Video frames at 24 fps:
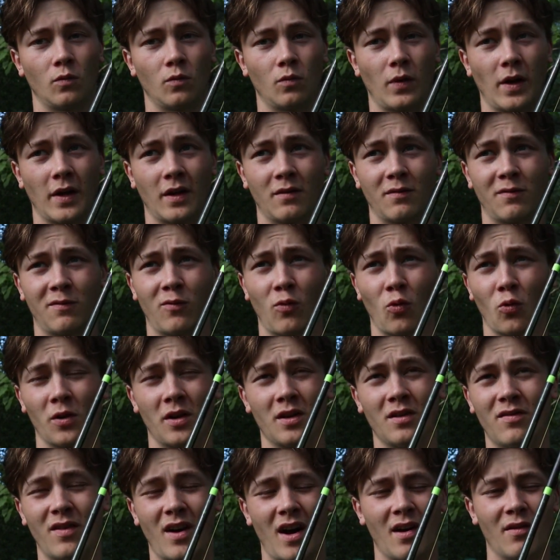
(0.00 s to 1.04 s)
like
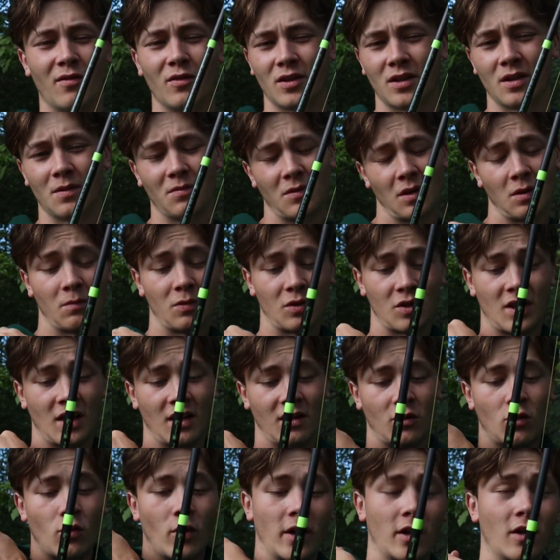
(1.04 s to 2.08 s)
45 or something
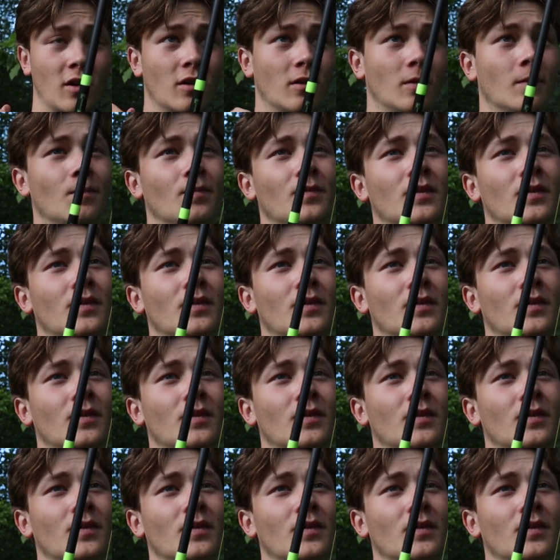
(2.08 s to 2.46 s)
% quicker.